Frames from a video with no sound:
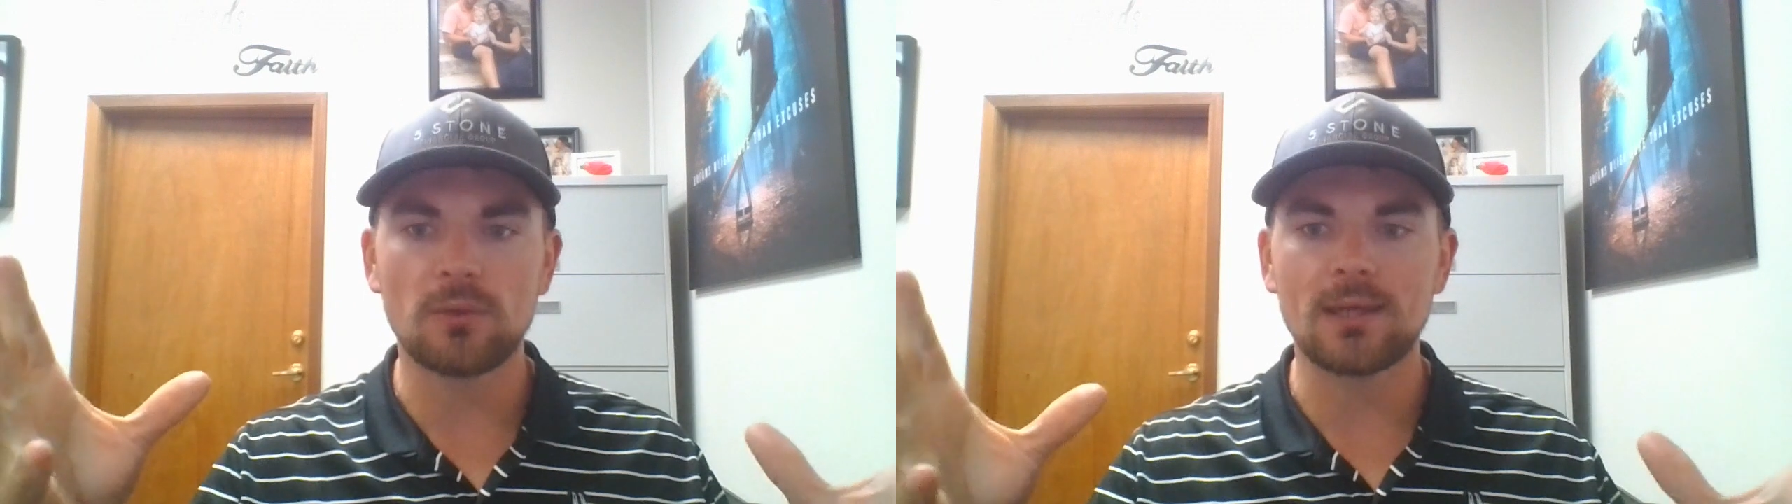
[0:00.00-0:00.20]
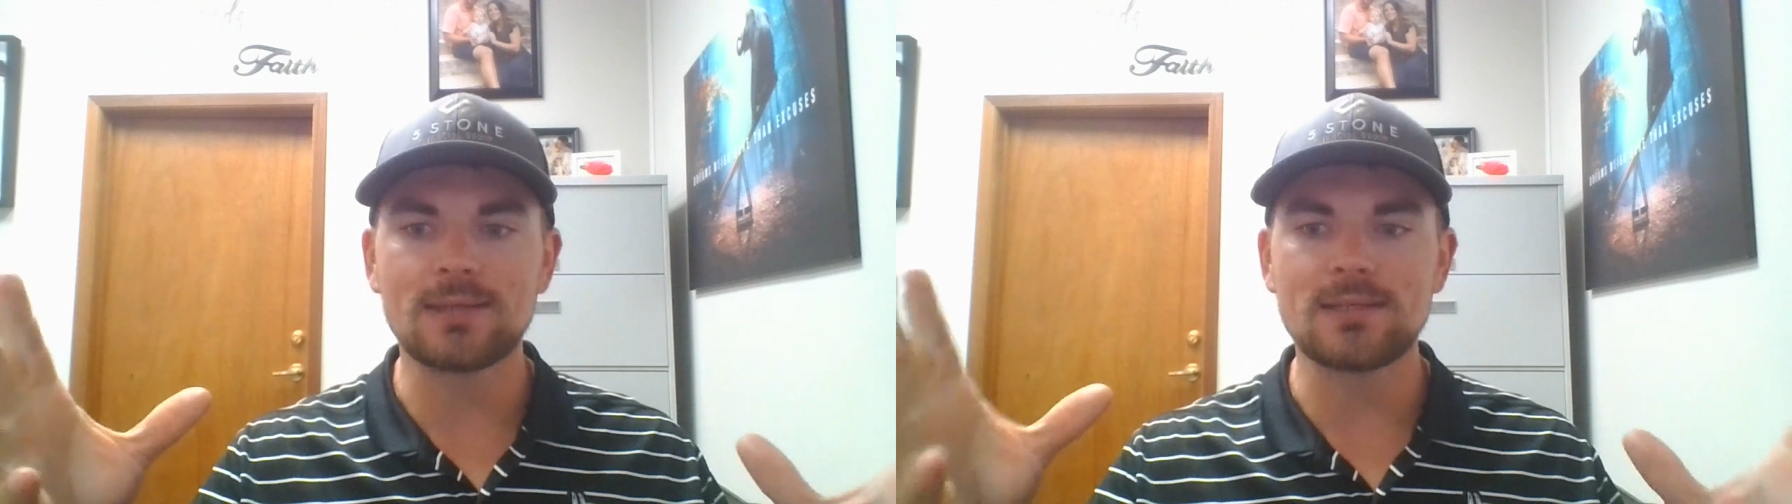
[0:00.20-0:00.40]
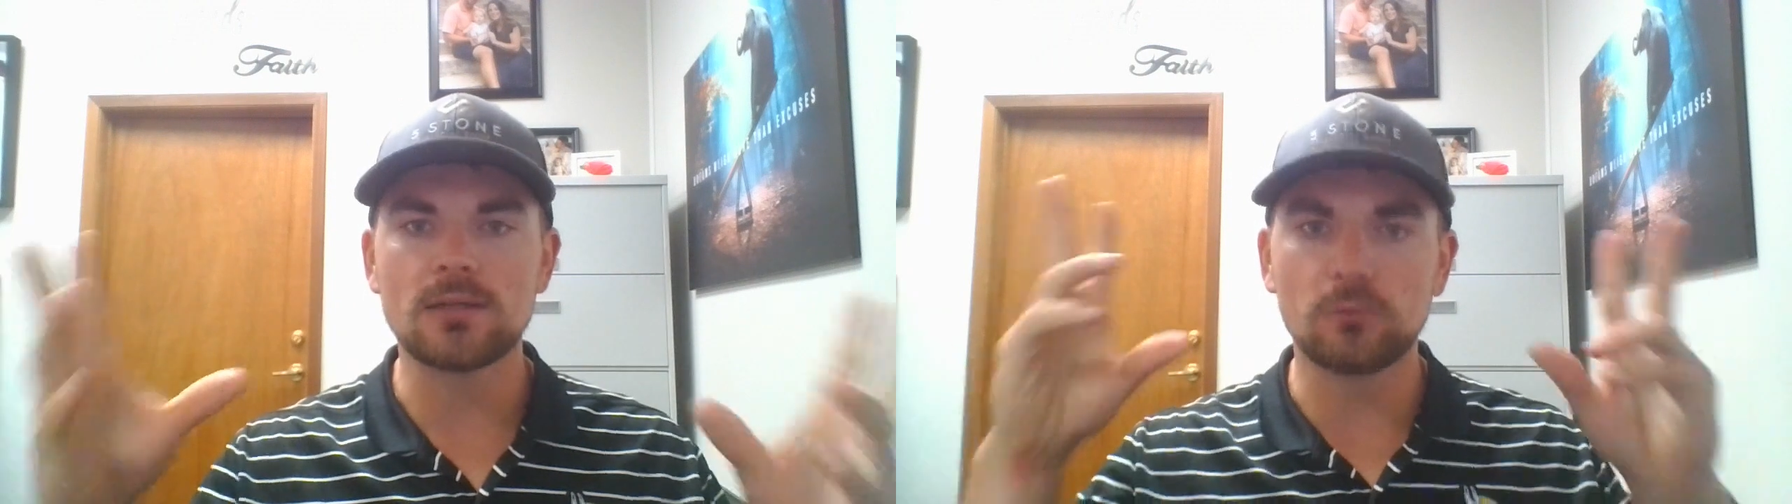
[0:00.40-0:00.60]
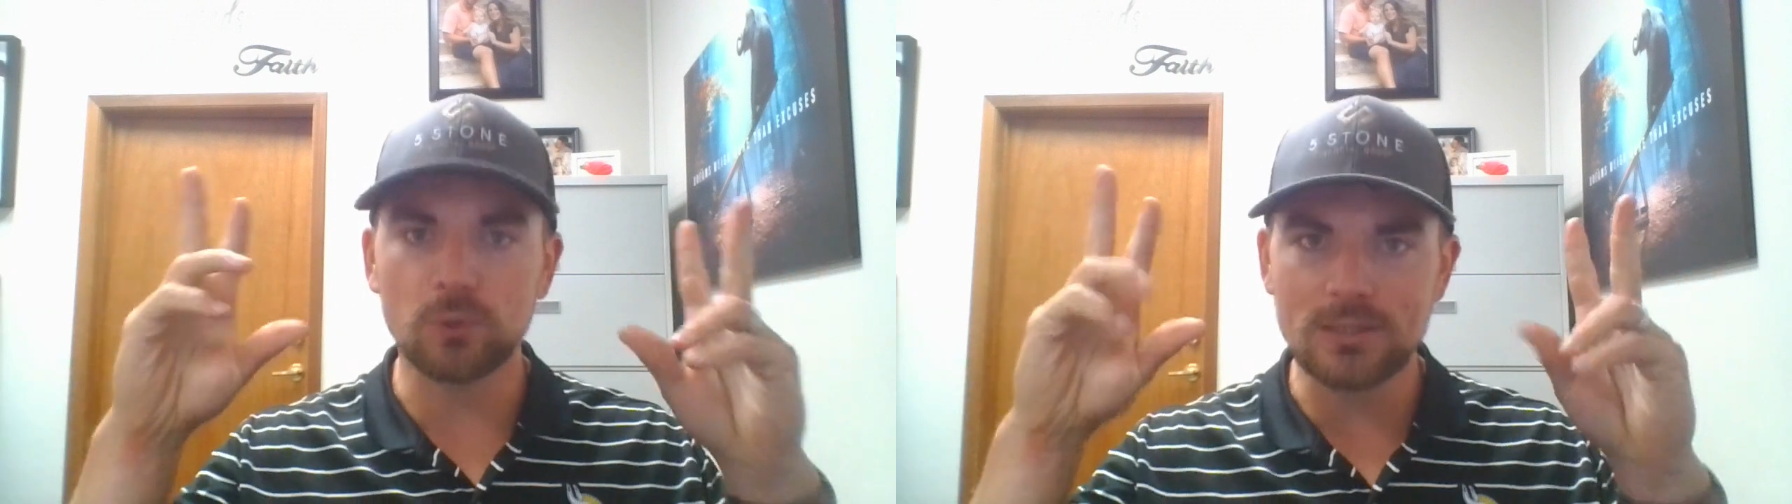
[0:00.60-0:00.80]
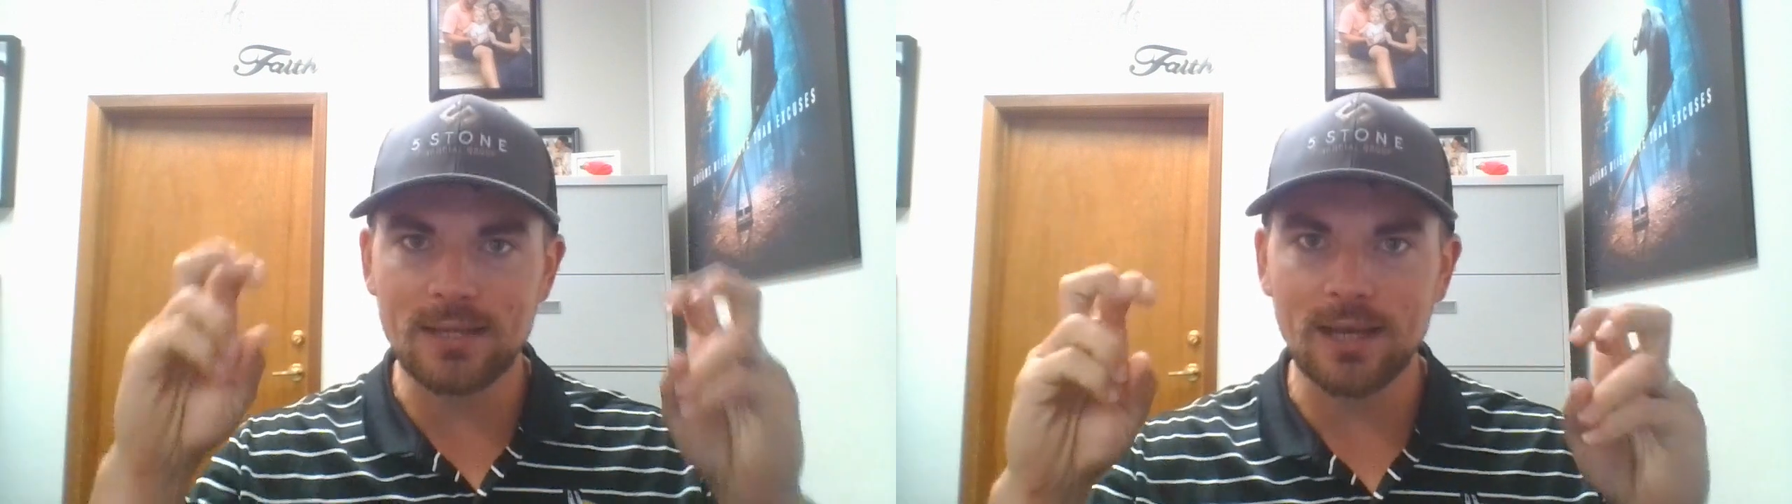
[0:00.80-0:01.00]
the idea of
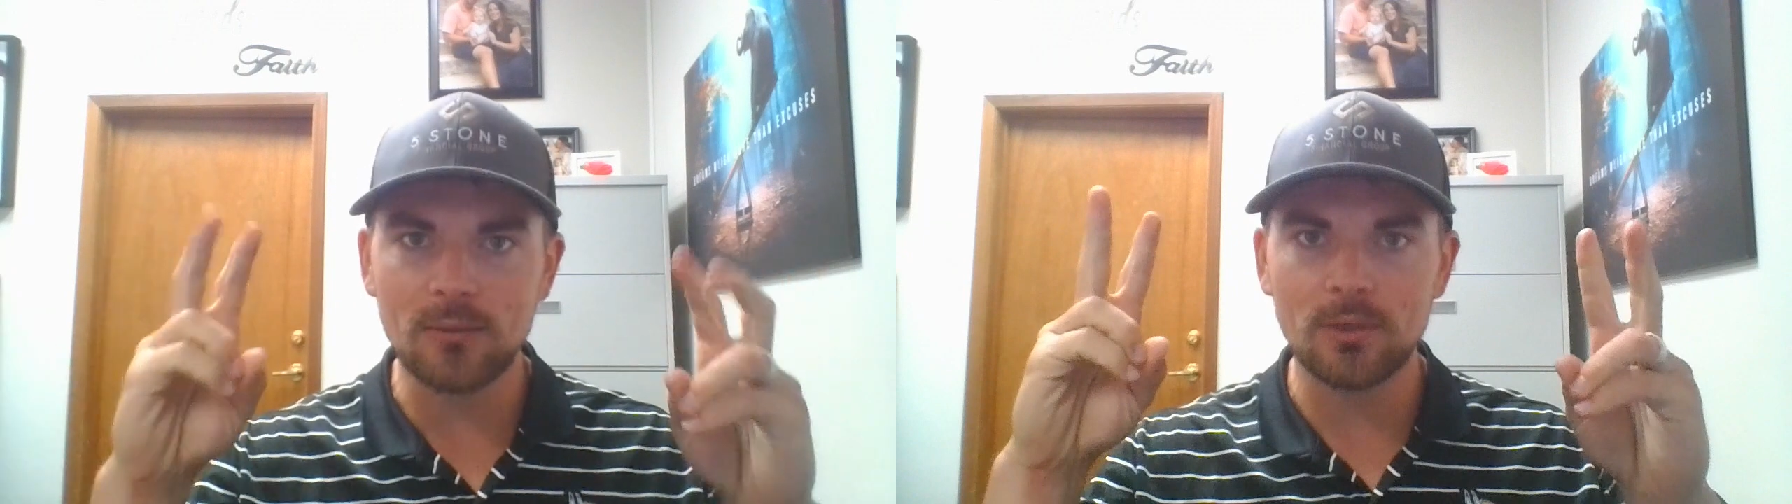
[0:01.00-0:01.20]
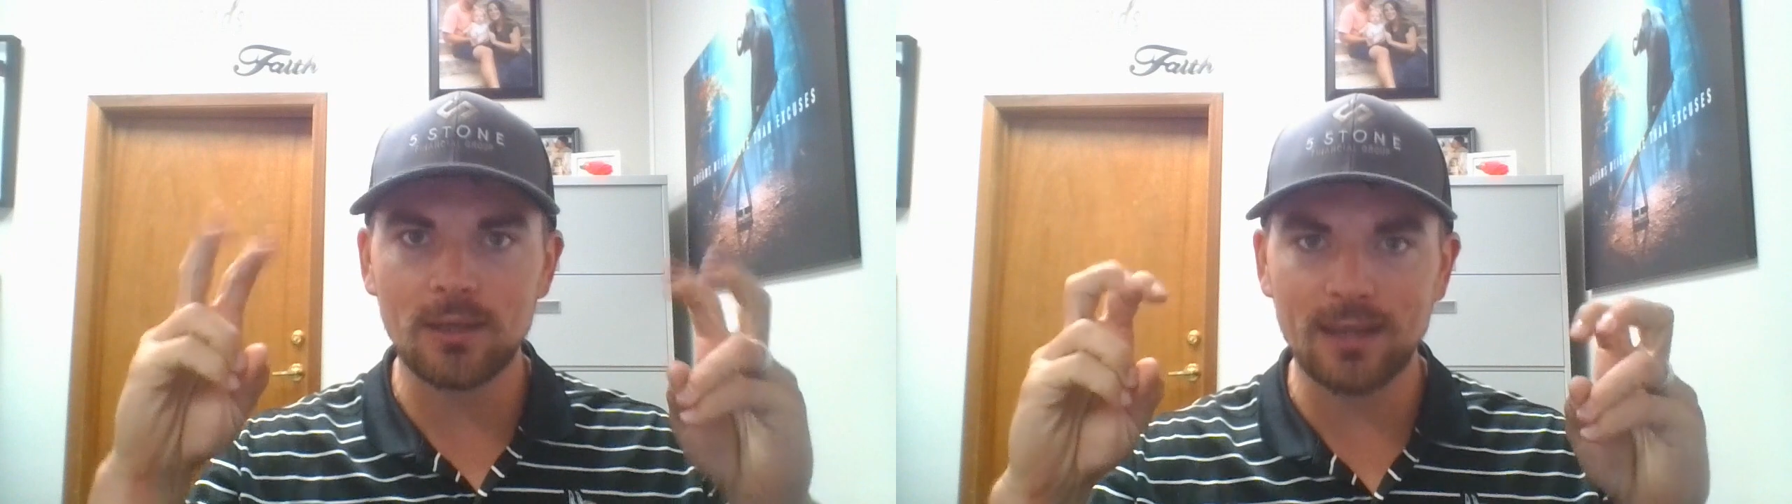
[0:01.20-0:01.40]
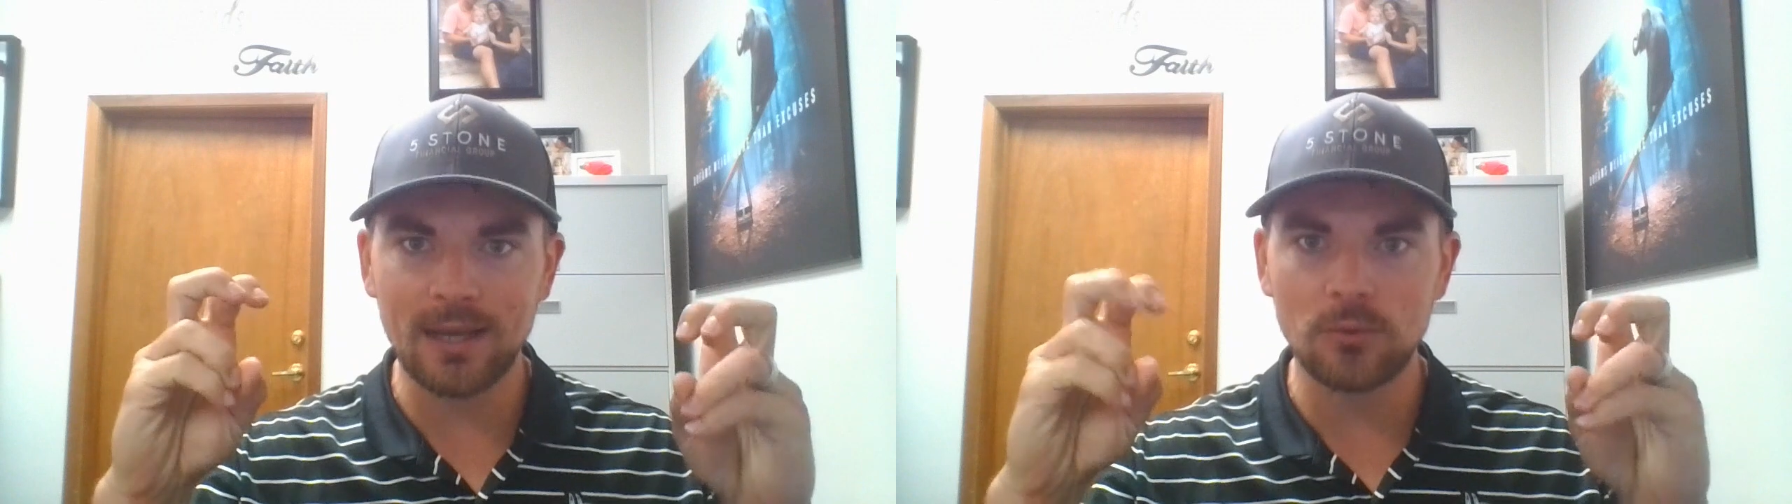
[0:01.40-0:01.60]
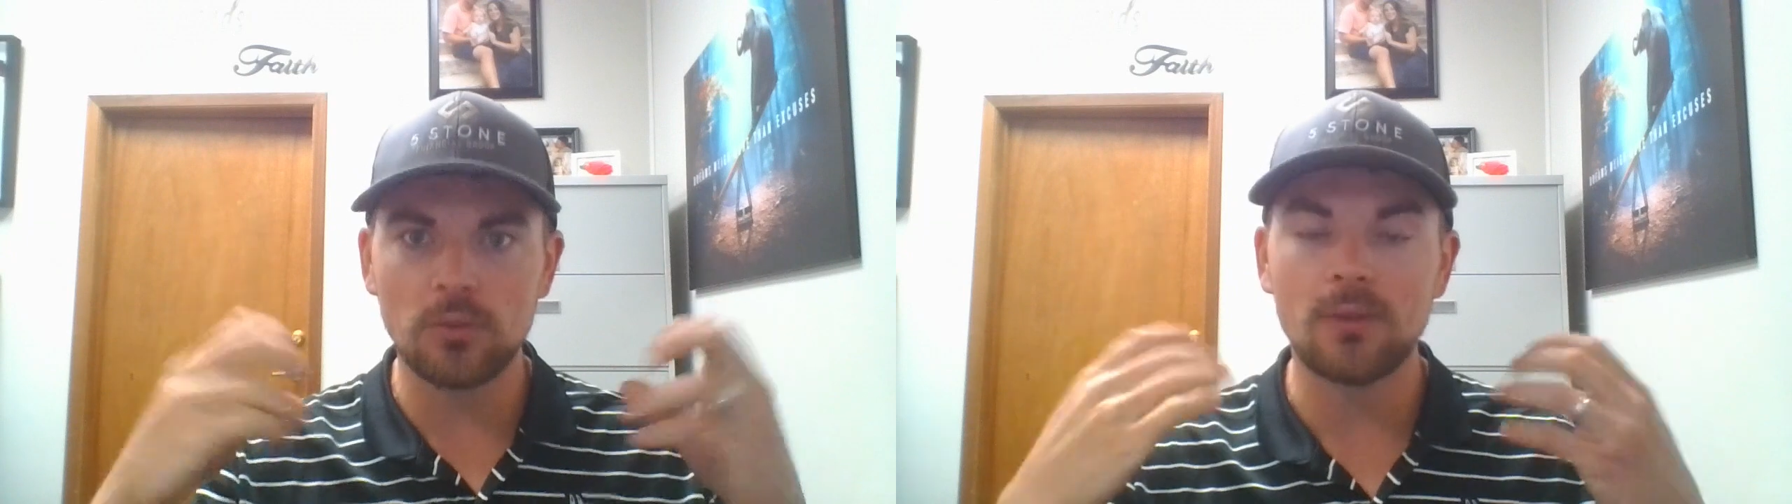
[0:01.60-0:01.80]
retirement account,